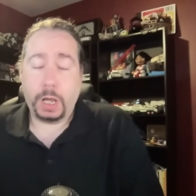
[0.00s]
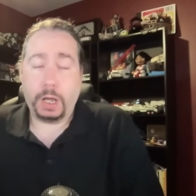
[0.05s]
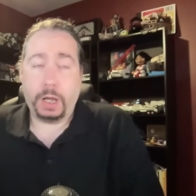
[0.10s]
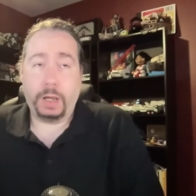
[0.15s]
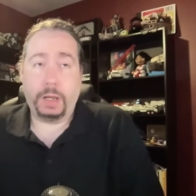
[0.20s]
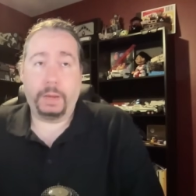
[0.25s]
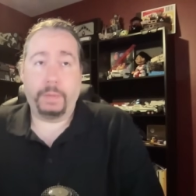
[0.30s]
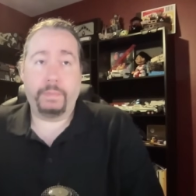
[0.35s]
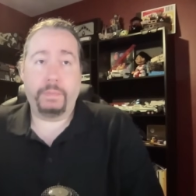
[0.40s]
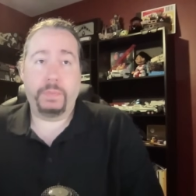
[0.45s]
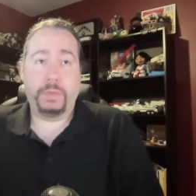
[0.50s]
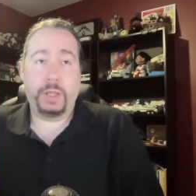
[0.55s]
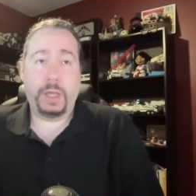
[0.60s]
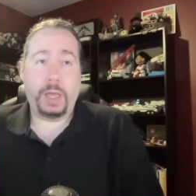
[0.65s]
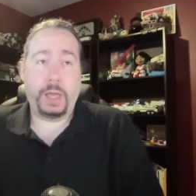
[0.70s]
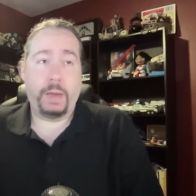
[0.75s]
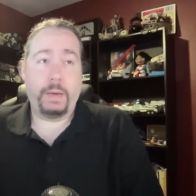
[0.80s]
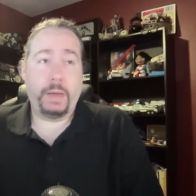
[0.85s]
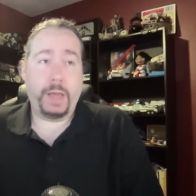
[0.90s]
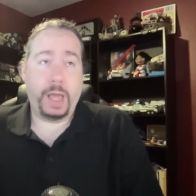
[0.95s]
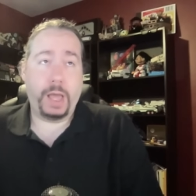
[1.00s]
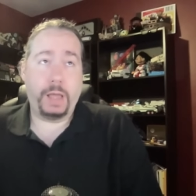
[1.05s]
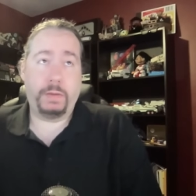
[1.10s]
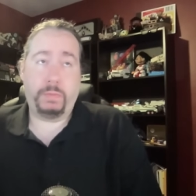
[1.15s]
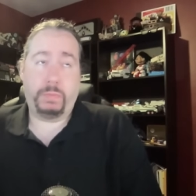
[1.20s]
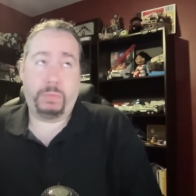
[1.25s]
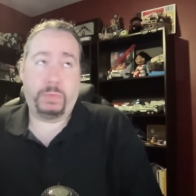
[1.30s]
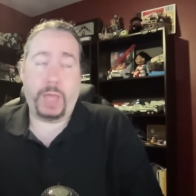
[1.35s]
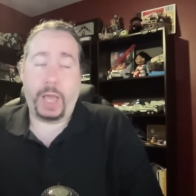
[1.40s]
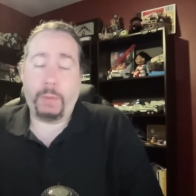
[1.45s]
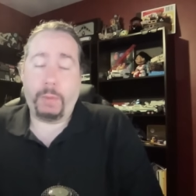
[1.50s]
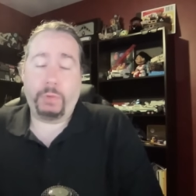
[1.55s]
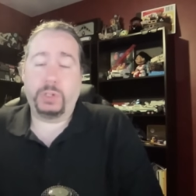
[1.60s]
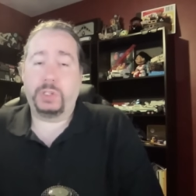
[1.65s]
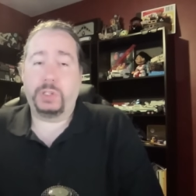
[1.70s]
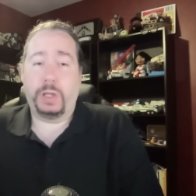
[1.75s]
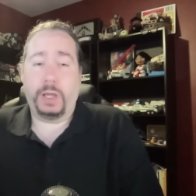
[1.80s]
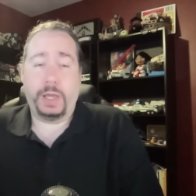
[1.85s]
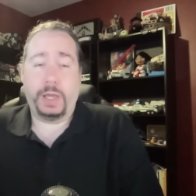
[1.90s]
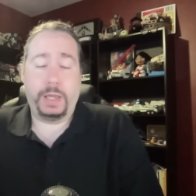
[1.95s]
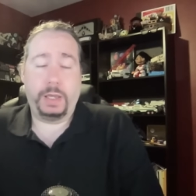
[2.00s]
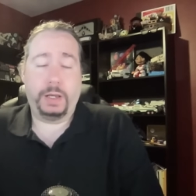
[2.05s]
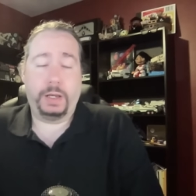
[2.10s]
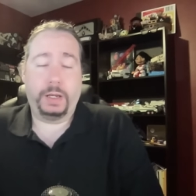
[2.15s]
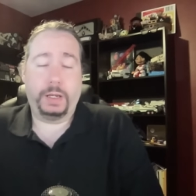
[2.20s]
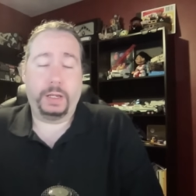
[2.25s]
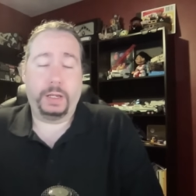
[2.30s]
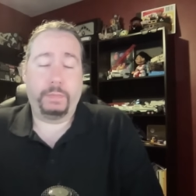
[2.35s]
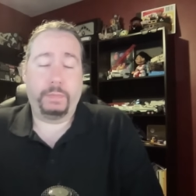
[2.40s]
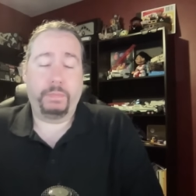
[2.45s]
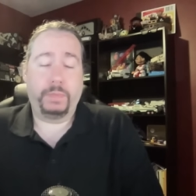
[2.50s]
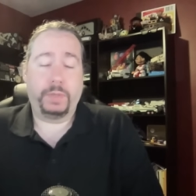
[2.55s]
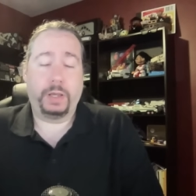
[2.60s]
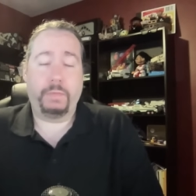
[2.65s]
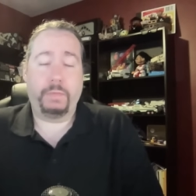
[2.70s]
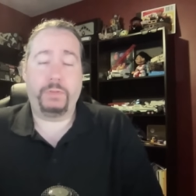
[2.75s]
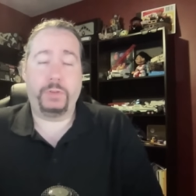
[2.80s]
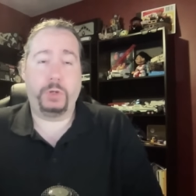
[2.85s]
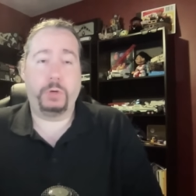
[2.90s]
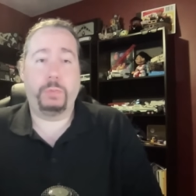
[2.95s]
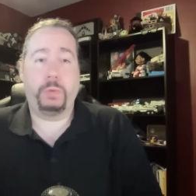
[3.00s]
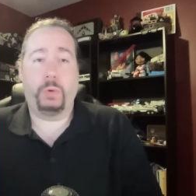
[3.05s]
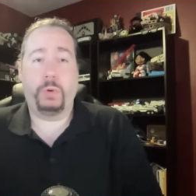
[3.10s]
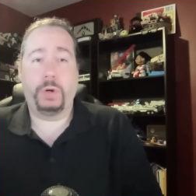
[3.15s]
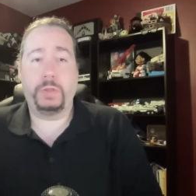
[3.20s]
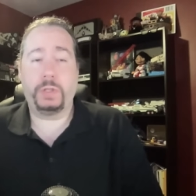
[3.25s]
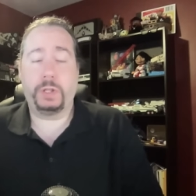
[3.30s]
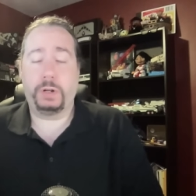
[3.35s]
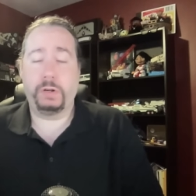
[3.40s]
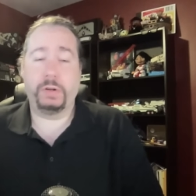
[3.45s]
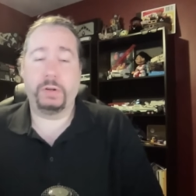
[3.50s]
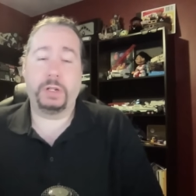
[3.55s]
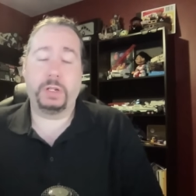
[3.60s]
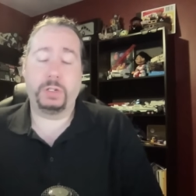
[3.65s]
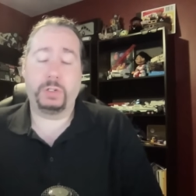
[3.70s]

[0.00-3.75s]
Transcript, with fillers: Um, and that was a, um, a viewpoint the internet